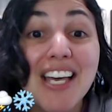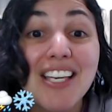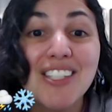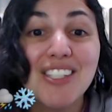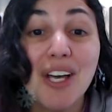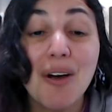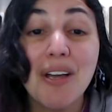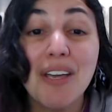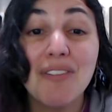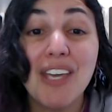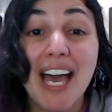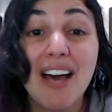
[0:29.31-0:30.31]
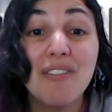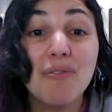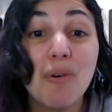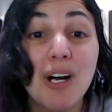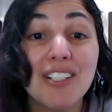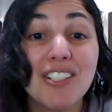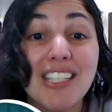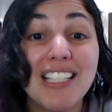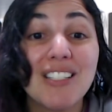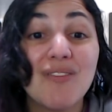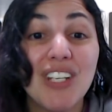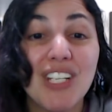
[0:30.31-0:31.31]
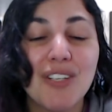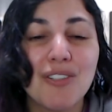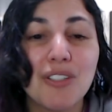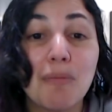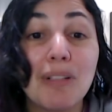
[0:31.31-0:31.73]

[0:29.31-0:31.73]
So if you haven't watched these videos,